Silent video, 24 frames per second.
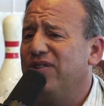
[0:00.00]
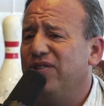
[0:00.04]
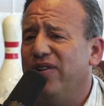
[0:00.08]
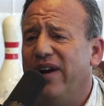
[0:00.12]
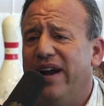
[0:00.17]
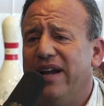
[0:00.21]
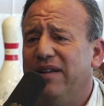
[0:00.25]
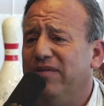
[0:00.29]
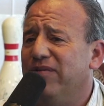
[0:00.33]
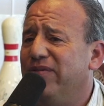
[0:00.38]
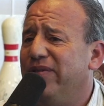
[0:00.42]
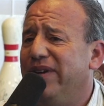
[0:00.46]

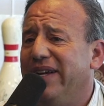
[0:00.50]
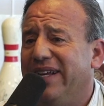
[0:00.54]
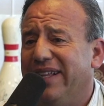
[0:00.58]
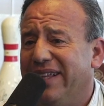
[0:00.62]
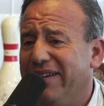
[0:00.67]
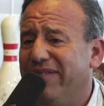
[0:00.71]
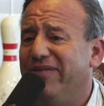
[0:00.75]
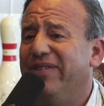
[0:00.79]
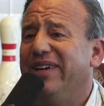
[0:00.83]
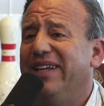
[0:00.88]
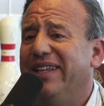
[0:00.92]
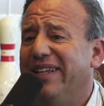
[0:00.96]
trying
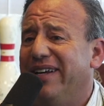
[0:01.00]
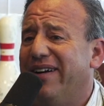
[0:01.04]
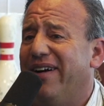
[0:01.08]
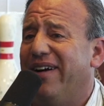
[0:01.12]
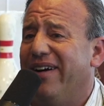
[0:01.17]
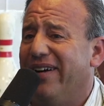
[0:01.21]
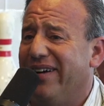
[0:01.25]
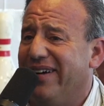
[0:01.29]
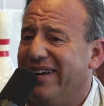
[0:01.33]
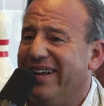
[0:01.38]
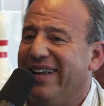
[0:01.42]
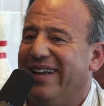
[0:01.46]
really, really
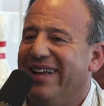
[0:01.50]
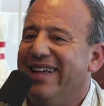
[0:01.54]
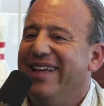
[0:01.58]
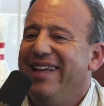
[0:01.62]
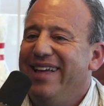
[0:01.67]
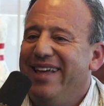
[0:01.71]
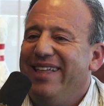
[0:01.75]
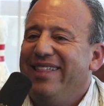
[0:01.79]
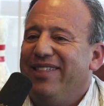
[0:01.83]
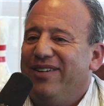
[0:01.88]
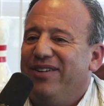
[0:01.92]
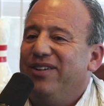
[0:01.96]
hard.
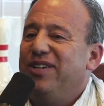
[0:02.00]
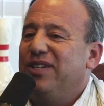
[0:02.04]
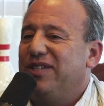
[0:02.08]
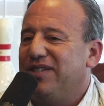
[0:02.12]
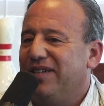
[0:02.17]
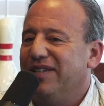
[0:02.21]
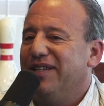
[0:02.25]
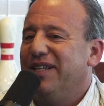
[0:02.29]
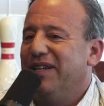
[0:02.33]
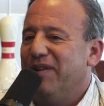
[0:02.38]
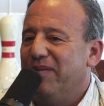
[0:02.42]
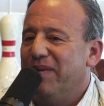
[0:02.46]
They're just
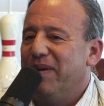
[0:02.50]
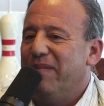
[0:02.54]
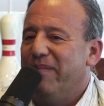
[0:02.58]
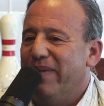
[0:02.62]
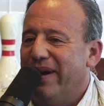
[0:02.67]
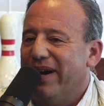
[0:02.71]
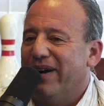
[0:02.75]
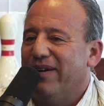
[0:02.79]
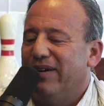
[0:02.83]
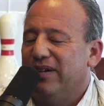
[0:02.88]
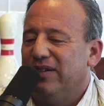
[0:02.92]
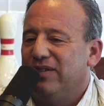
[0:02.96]
a little bit
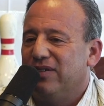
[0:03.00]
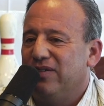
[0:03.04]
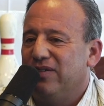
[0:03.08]
bigger and